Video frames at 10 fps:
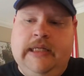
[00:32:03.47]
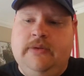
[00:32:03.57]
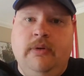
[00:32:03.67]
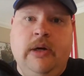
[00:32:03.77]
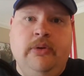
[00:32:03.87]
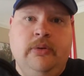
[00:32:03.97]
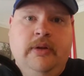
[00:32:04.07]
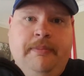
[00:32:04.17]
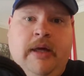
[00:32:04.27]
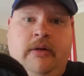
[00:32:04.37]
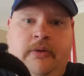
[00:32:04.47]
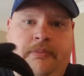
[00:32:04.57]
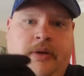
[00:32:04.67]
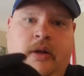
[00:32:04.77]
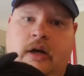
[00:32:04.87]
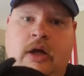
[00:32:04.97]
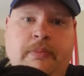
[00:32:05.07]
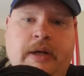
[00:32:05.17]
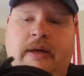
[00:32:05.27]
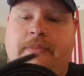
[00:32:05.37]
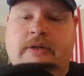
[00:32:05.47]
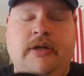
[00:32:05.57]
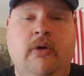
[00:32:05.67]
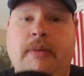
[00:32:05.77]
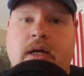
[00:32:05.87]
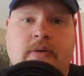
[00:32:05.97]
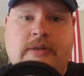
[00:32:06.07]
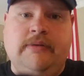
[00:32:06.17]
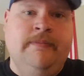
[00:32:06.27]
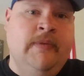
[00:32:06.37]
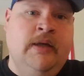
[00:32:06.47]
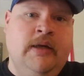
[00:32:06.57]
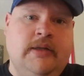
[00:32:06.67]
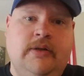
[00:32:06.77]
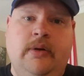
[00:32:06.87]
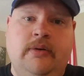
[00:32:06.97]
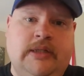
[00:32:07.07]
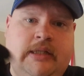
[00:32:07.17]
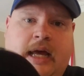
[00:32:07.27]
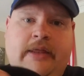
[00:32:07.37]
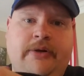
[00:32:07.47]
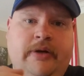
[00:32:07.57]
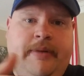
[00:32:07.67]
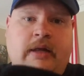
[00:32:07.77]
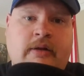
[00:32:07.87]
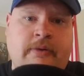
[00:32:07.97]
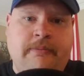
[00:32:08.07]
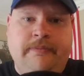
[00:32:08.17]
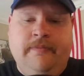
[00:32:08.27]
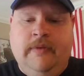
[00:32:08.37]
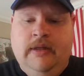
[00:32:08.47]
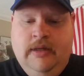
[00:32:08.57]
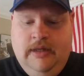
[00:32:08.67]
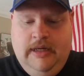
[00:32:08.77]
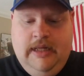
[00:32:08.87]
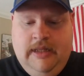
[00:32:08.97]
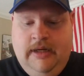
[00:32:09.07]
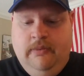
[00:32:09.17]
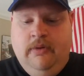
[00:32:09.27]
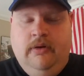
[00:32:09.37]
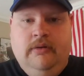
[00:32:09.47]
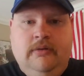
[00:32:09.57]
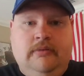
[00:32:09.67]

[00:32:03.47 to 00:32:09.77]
This will go through the belt loop. It'll open up. There's no buckles, so it'll slide through your belt loop, and then it will